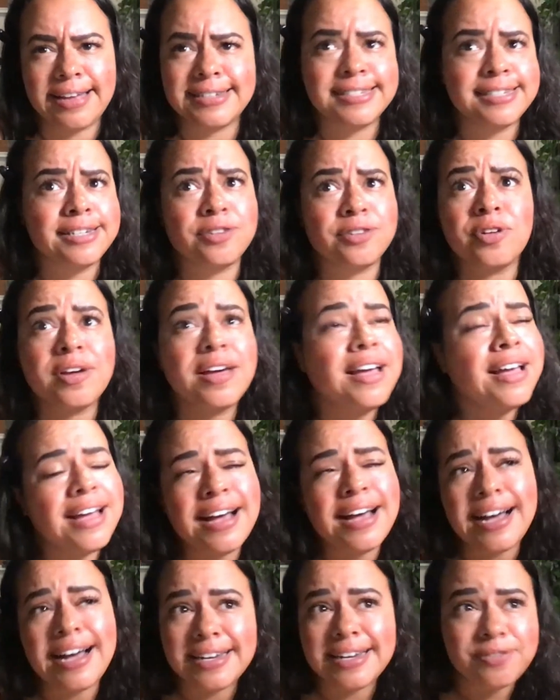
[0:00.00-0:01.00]
I did
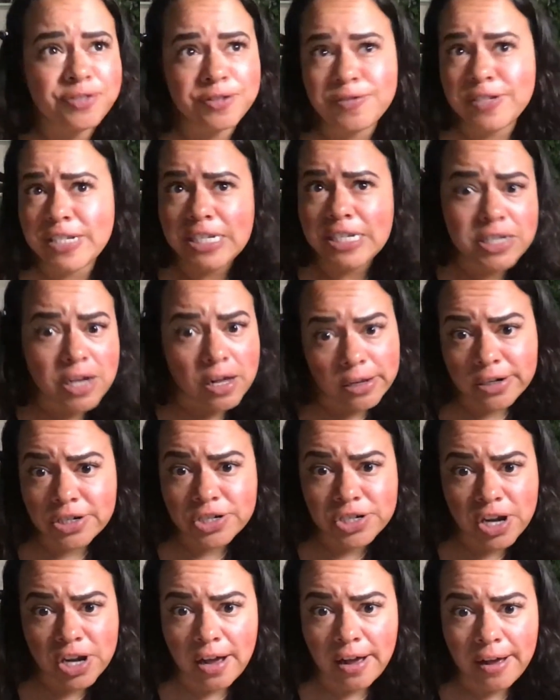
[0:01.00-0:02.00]
a $15
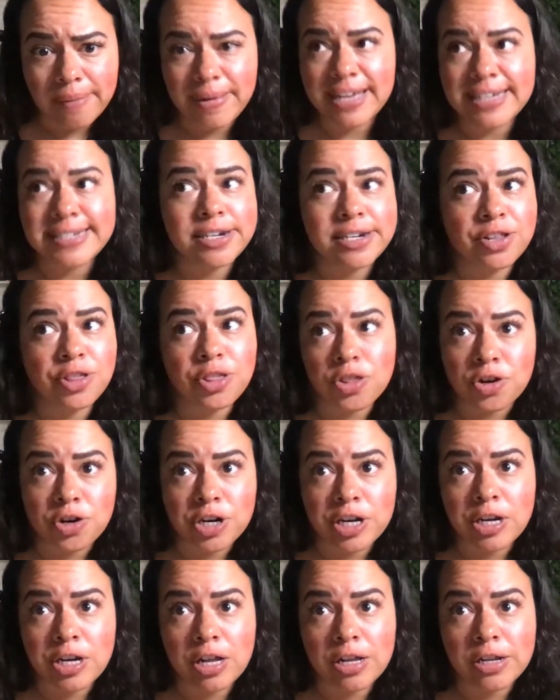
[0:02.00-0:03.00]
job, I did a
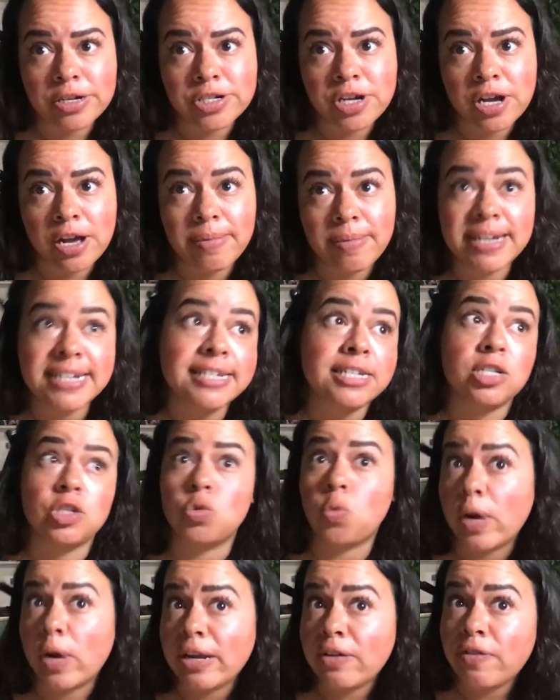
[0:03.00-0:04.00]
$30 job, I did a
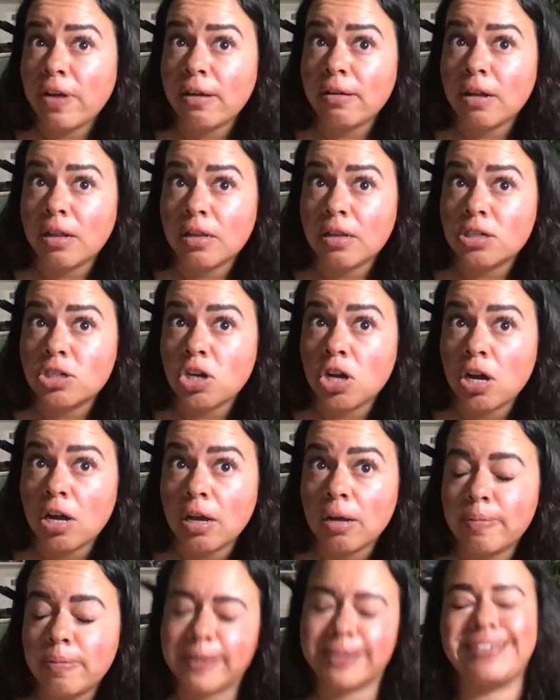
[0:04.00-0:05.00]
$25
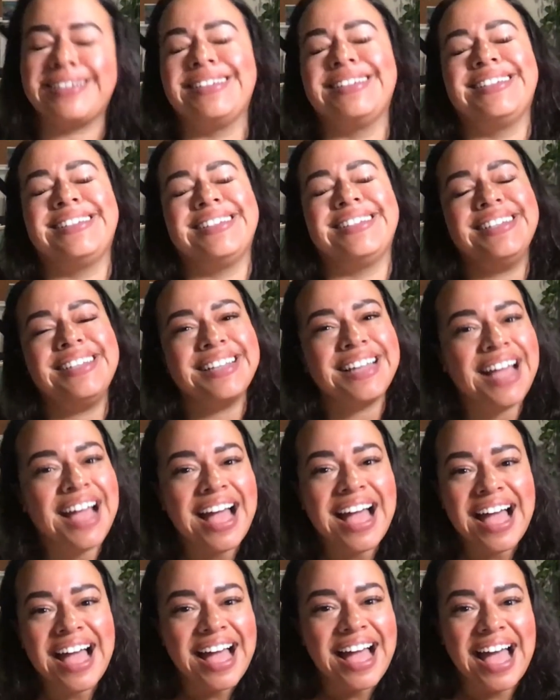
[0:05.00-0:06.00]
job,
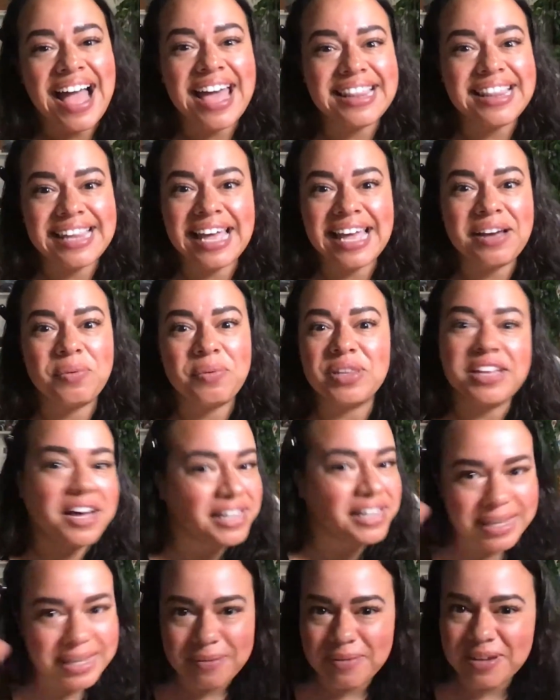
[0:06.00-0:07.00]
and like with
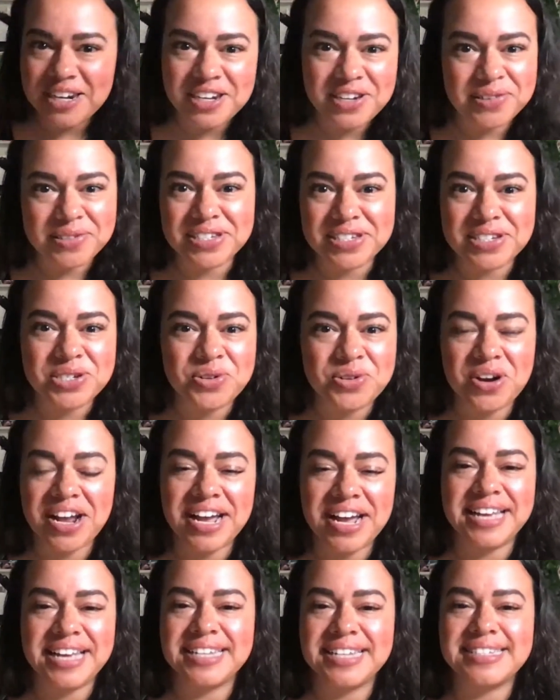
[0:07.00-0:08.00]
unlimited usage
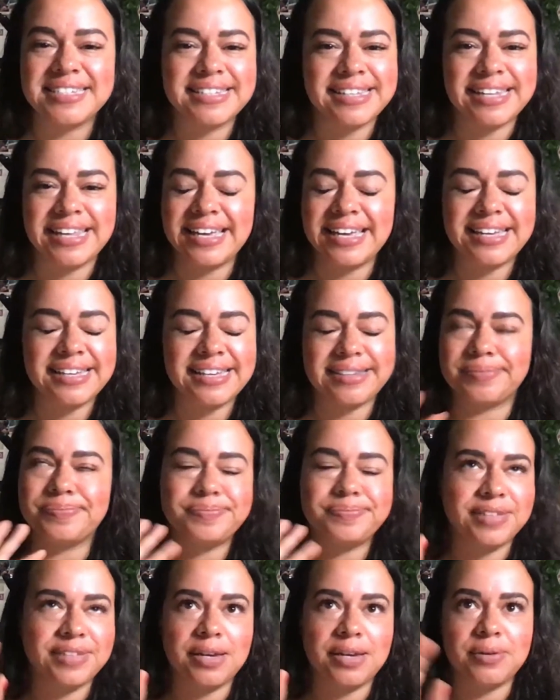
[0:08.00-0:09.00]
rights, and like
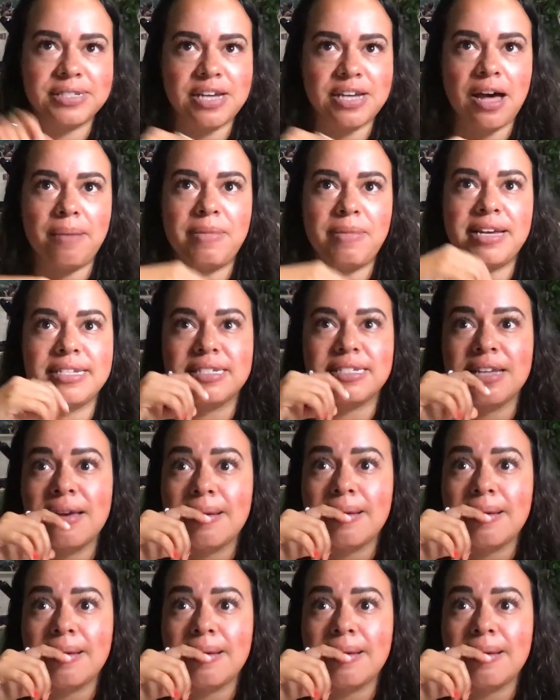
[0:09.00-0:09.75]
it was a hot mess.